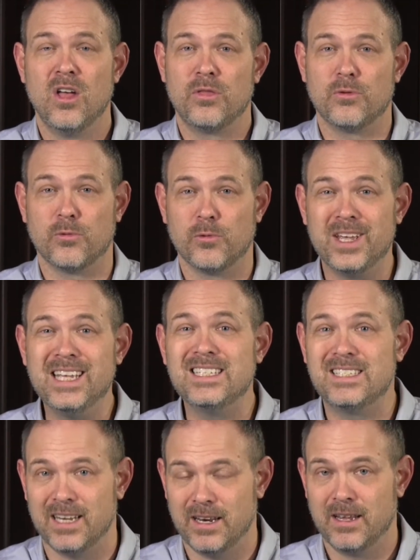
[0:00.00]
the
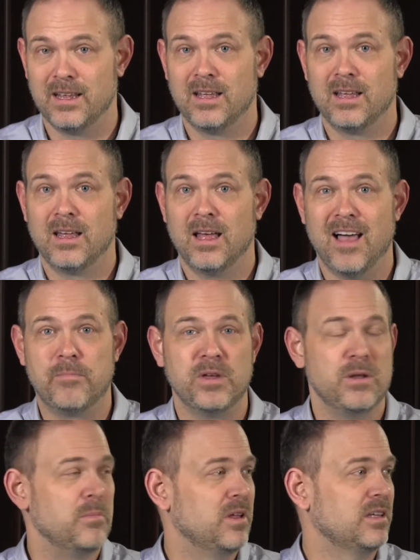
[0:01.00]
reason I've
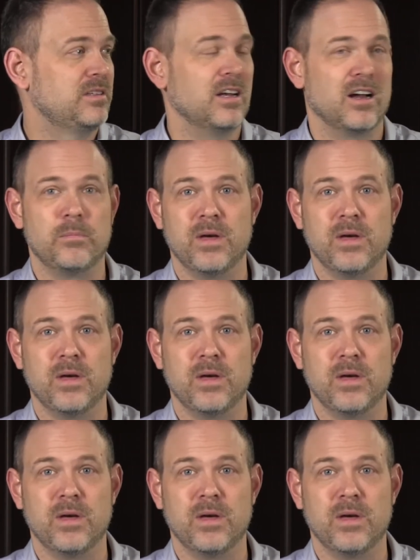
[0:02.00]
been to military